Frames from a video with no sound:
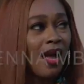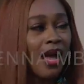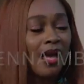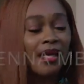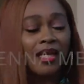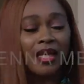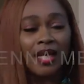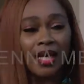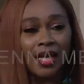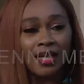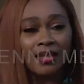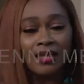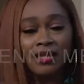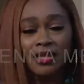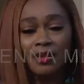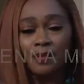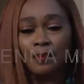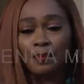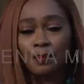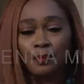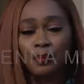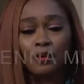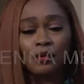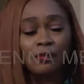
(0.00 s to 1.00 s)
I can't
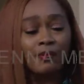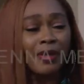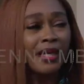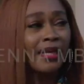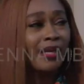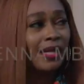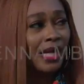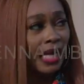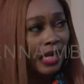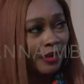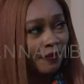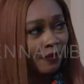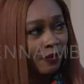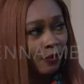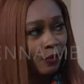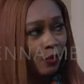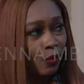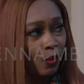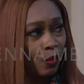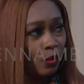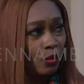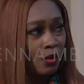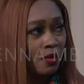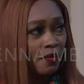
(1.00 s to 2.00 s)
put my life on
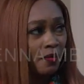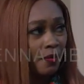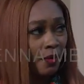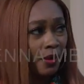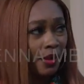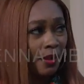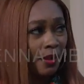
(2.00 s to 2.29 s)
hold for